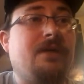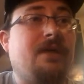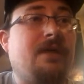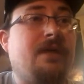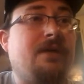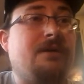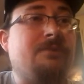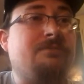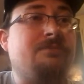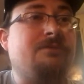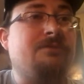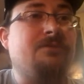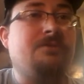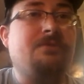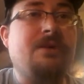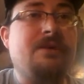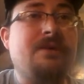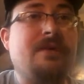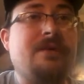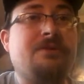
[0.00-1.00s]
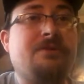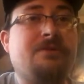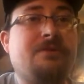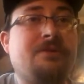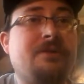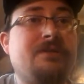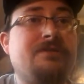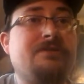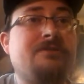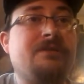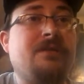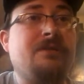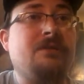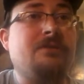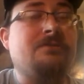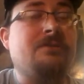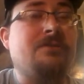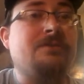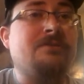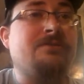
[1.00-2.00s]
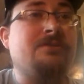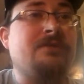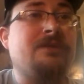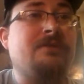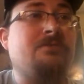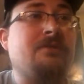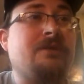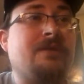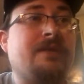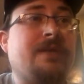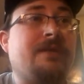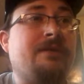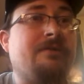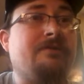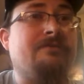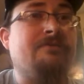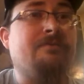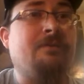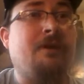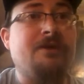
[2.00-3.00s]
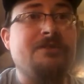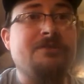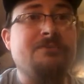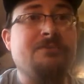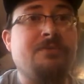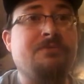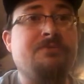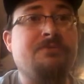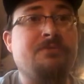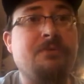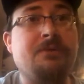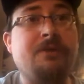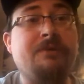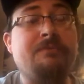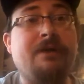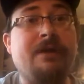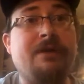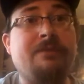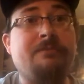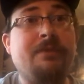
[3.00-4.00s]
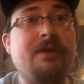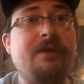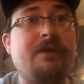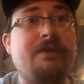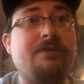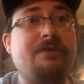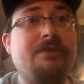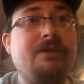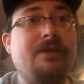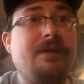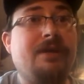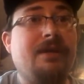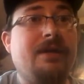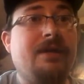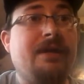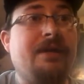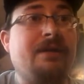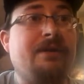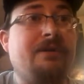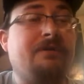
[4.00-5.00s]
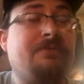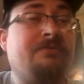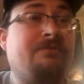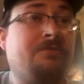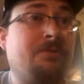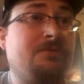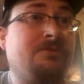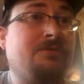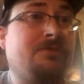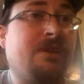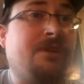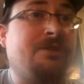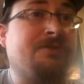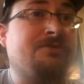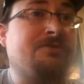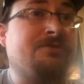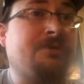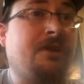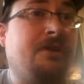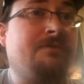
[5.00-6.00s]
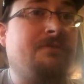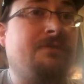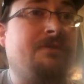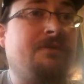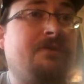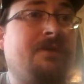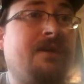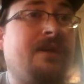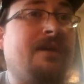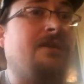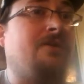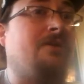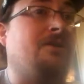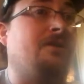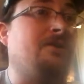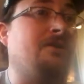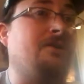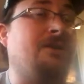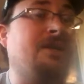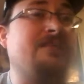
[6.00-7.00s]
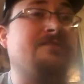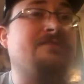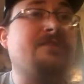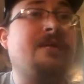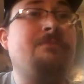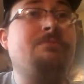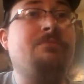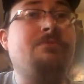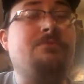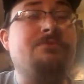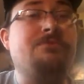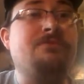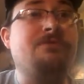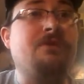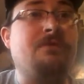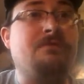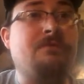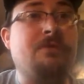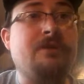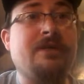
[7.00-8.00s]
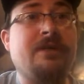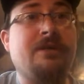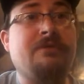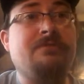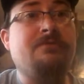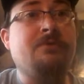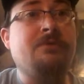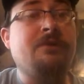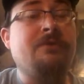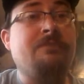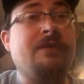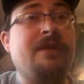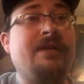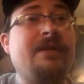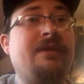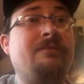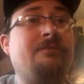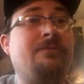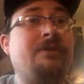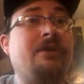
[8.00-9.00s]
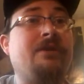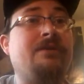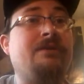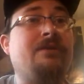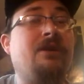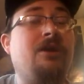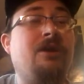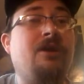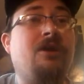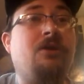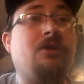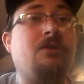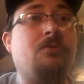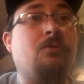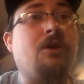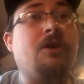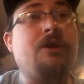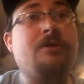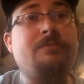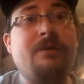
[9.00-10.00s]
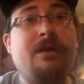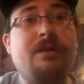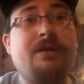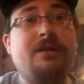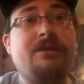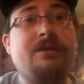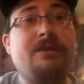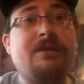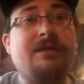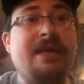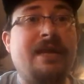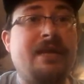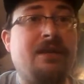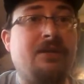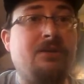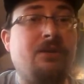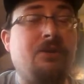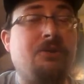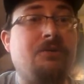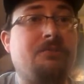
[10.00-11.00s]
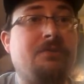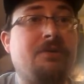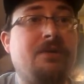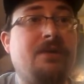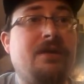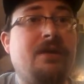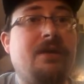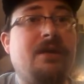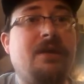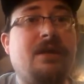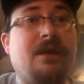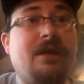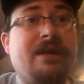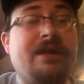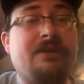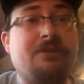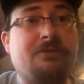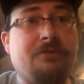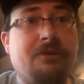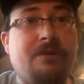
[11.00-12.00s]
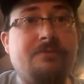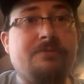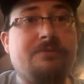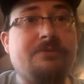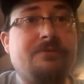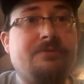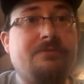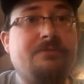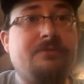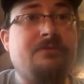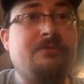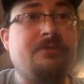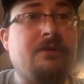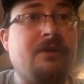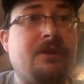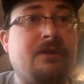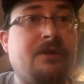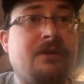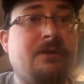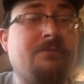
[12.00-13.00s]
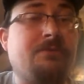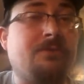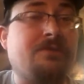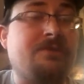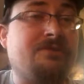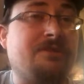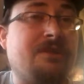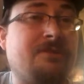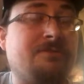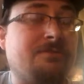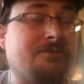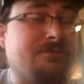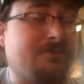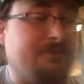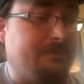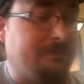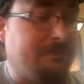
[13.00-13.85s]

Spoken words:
So I got curious, and I looked up to see what kind of possible fruit it might have been. And the fruits that I discovered that are examples of what kind of fruit it may have been are watermelon, cantaloupe, and grapes. A couple examples.